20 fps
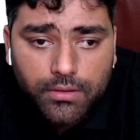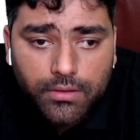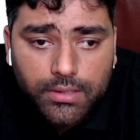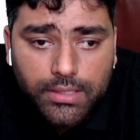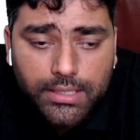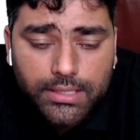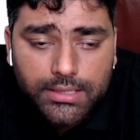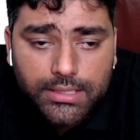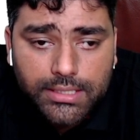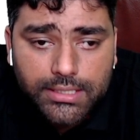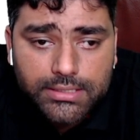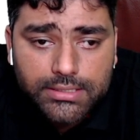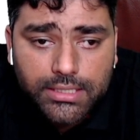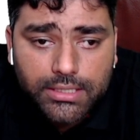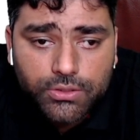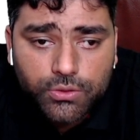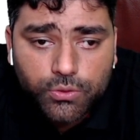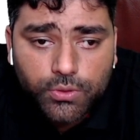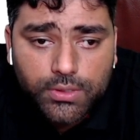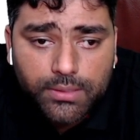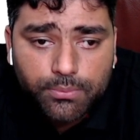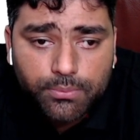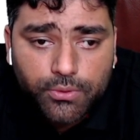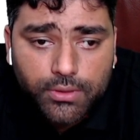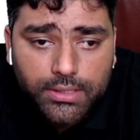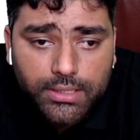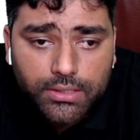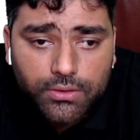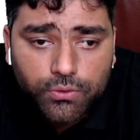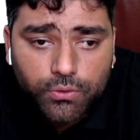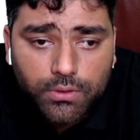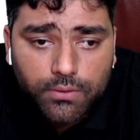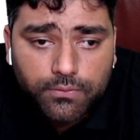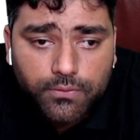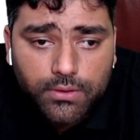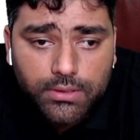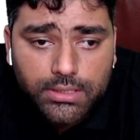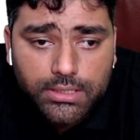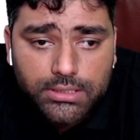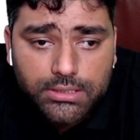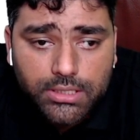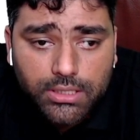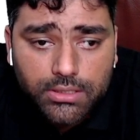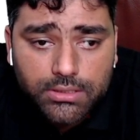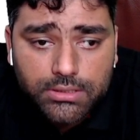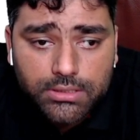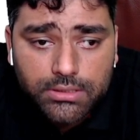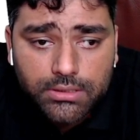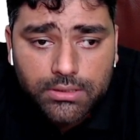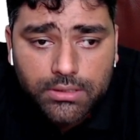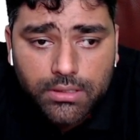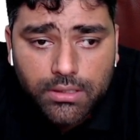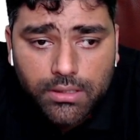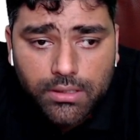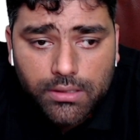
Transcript: Okay, these are two important tools for this question.